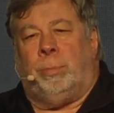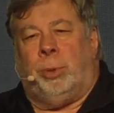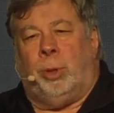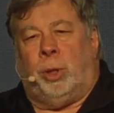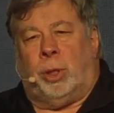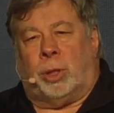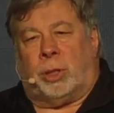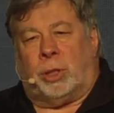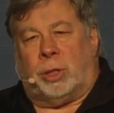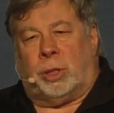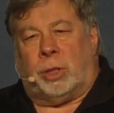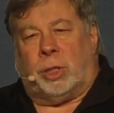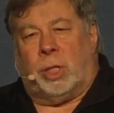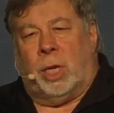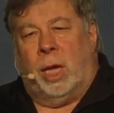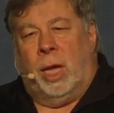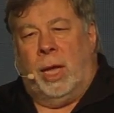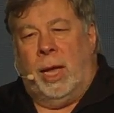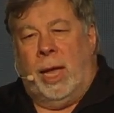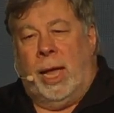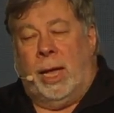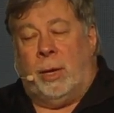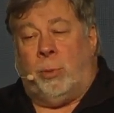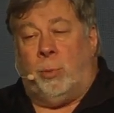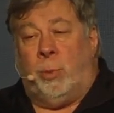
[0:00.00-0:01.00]
books
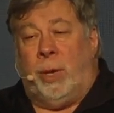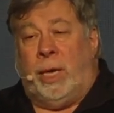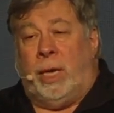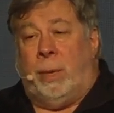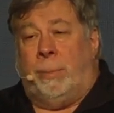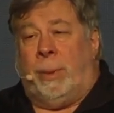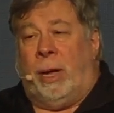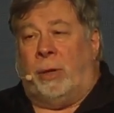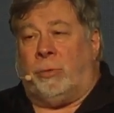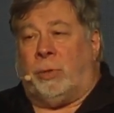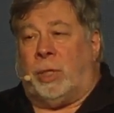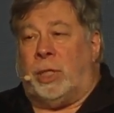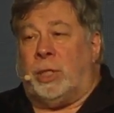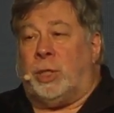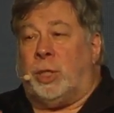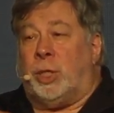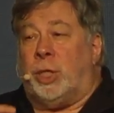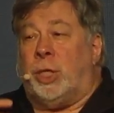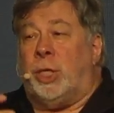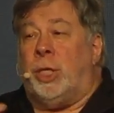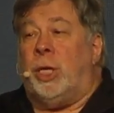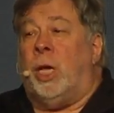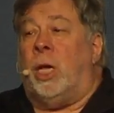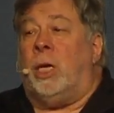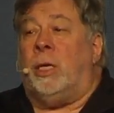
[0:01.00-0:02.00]
and read about this
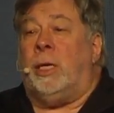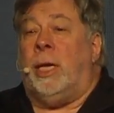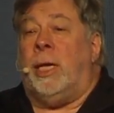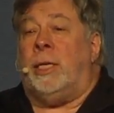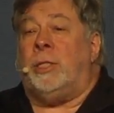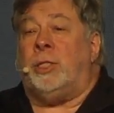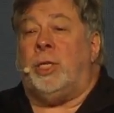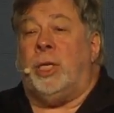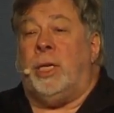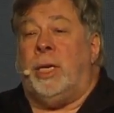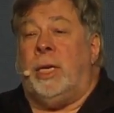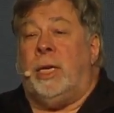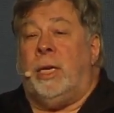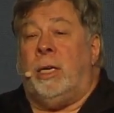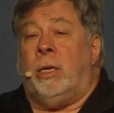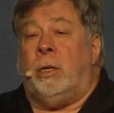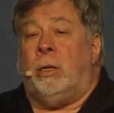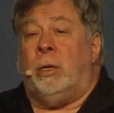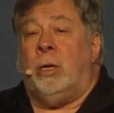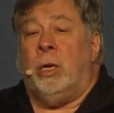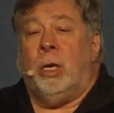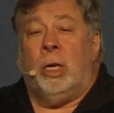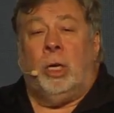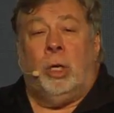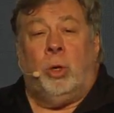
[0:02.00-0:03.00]
young
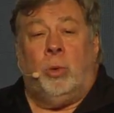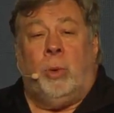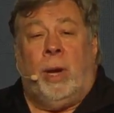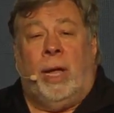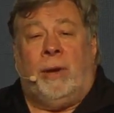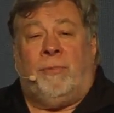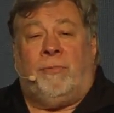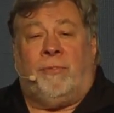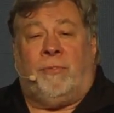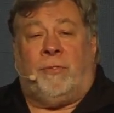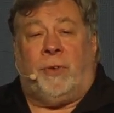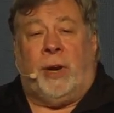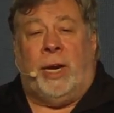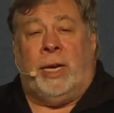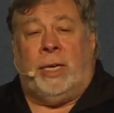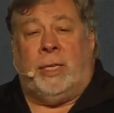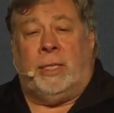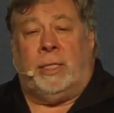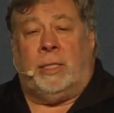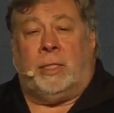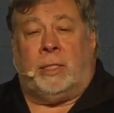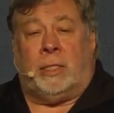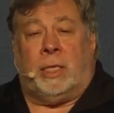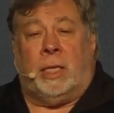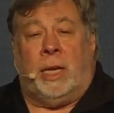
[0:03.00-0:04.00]
engineer who had
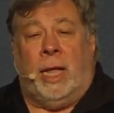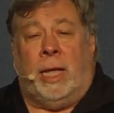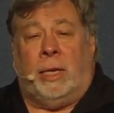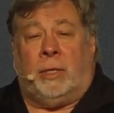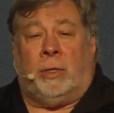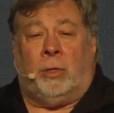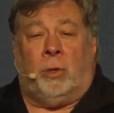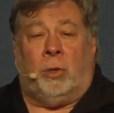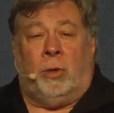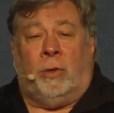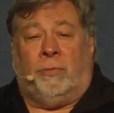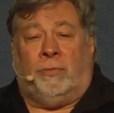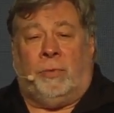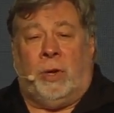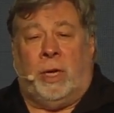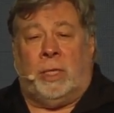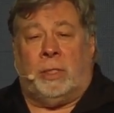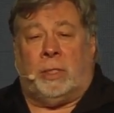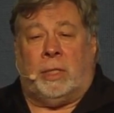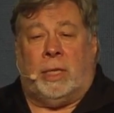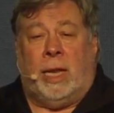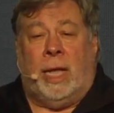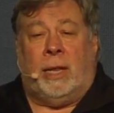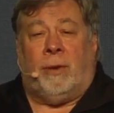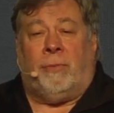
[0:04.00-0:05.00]
friends and had
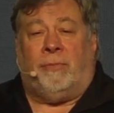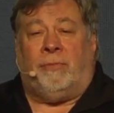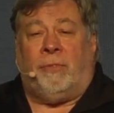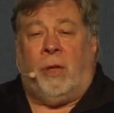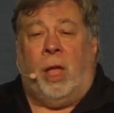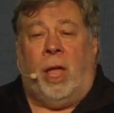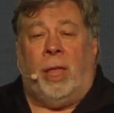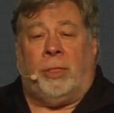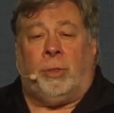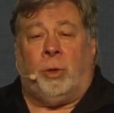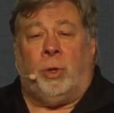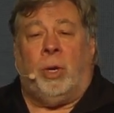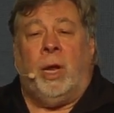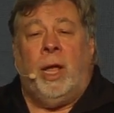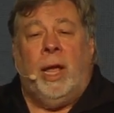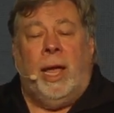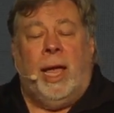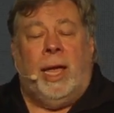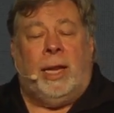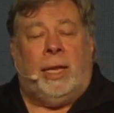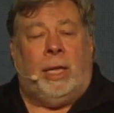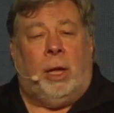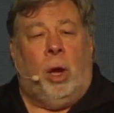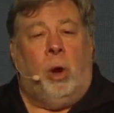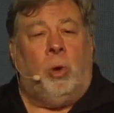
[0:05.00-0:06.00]
girlfriends and had a father,
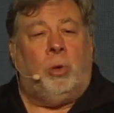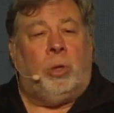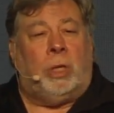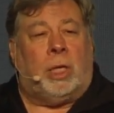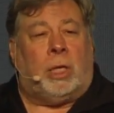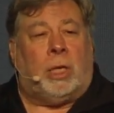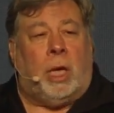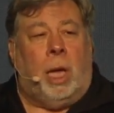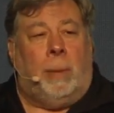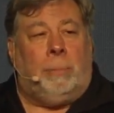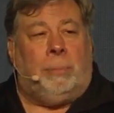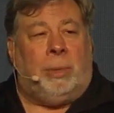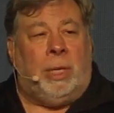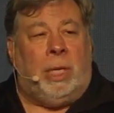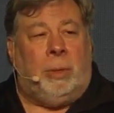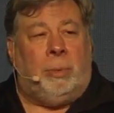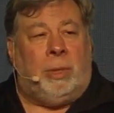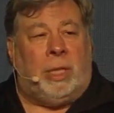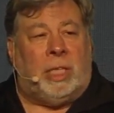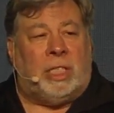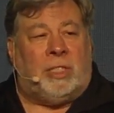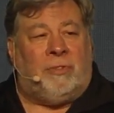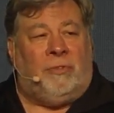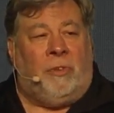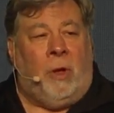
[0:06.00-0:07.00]
and he owned a company
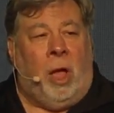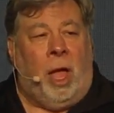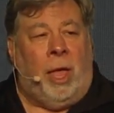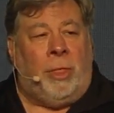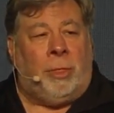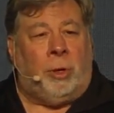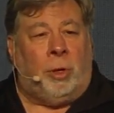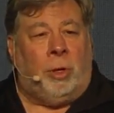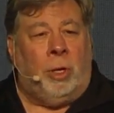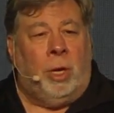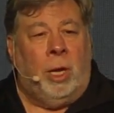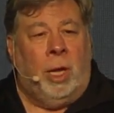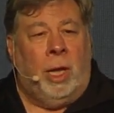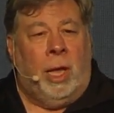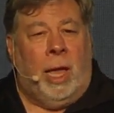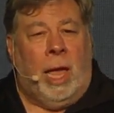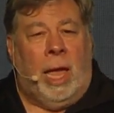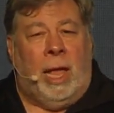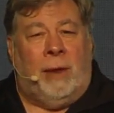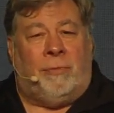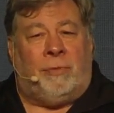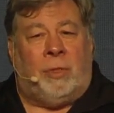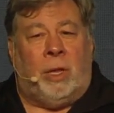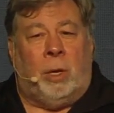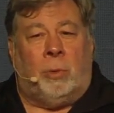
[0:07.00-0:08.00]
with his father.
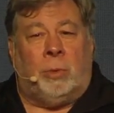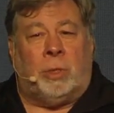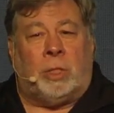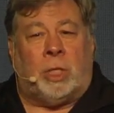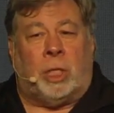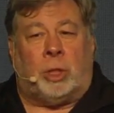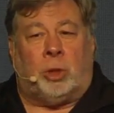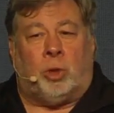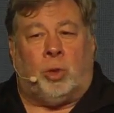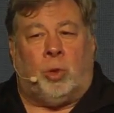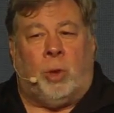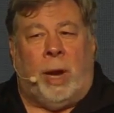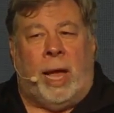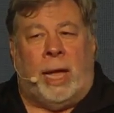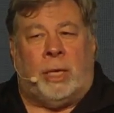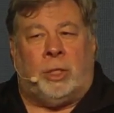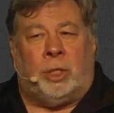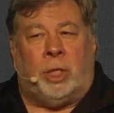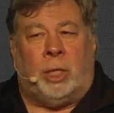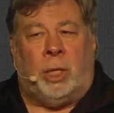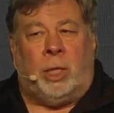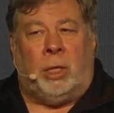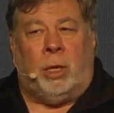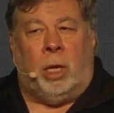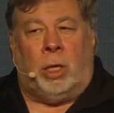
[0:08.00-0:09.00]
If there was a
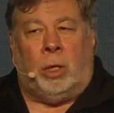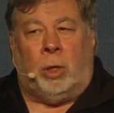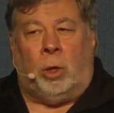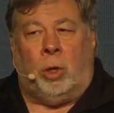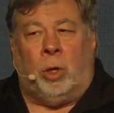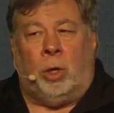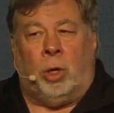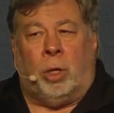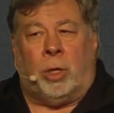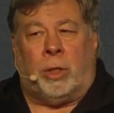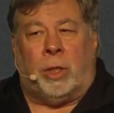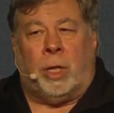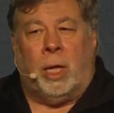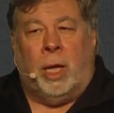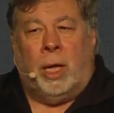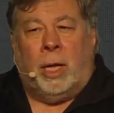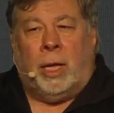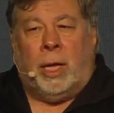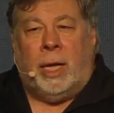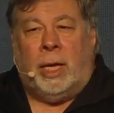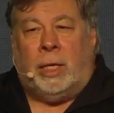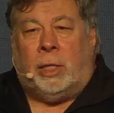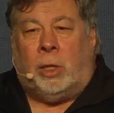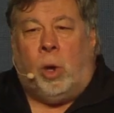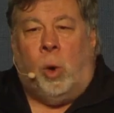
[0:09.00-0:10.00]
tragedy on Earth,
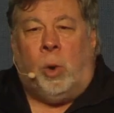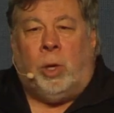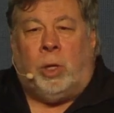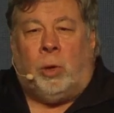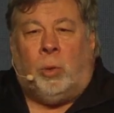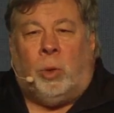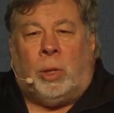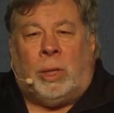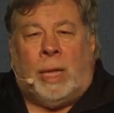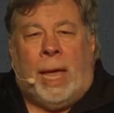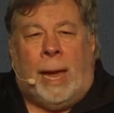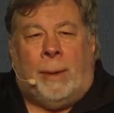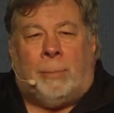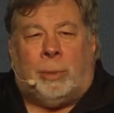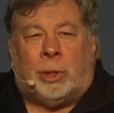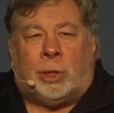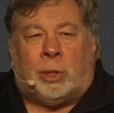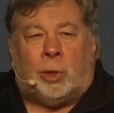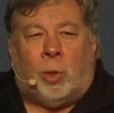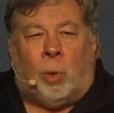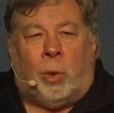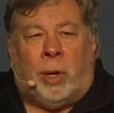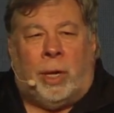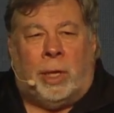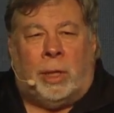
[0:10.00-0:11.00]
he'd go into a
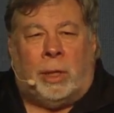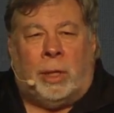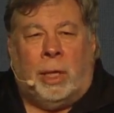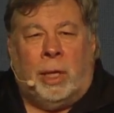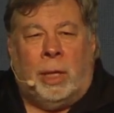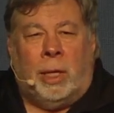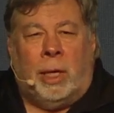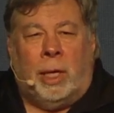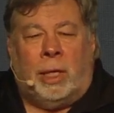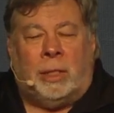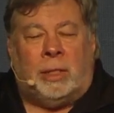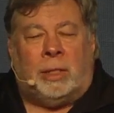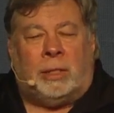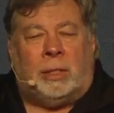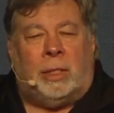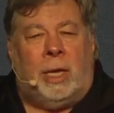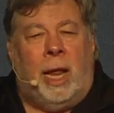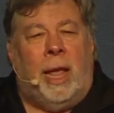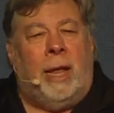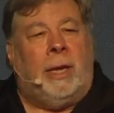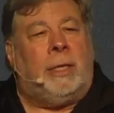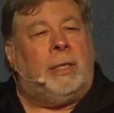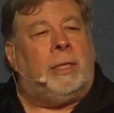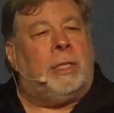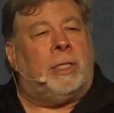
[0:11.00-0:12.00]
laboratory
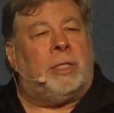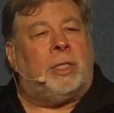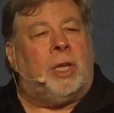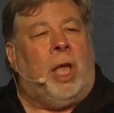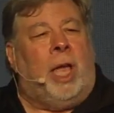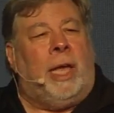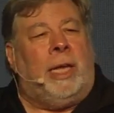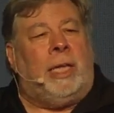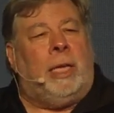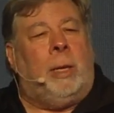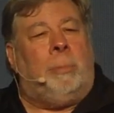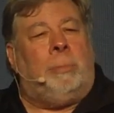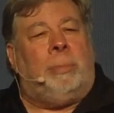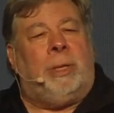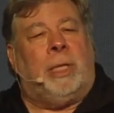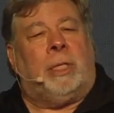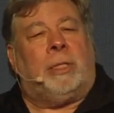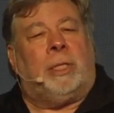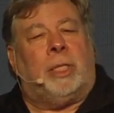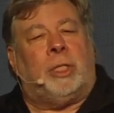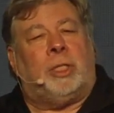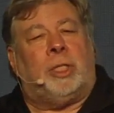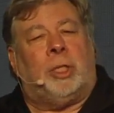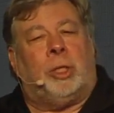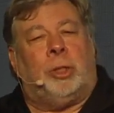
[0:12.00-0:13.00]
and design and
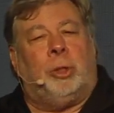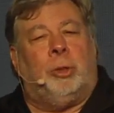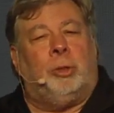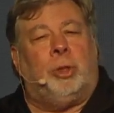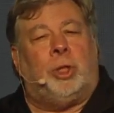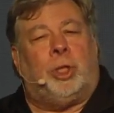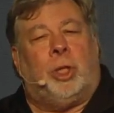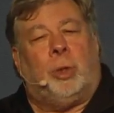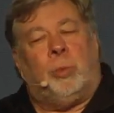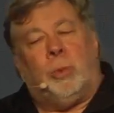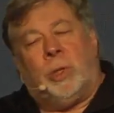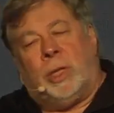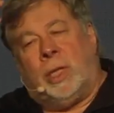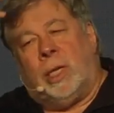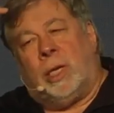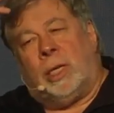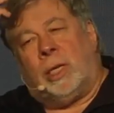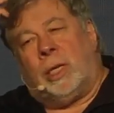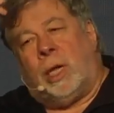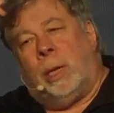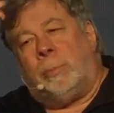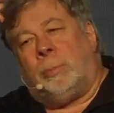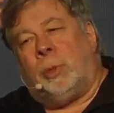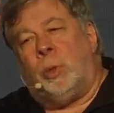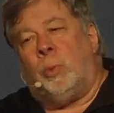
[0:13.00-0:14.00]
build a solution within
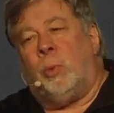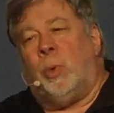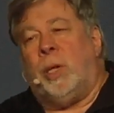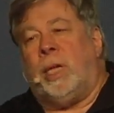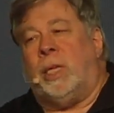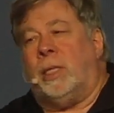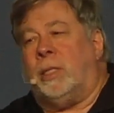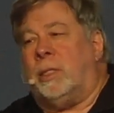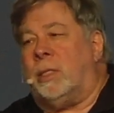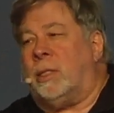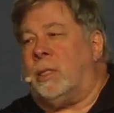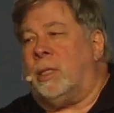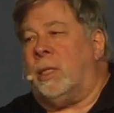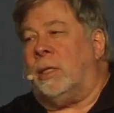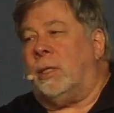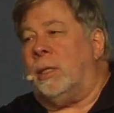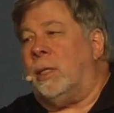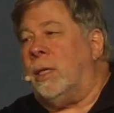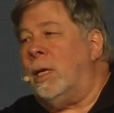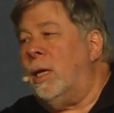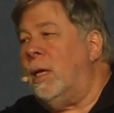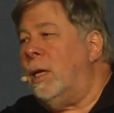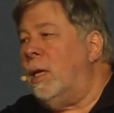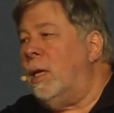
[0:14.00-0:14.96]
a couple weeks. And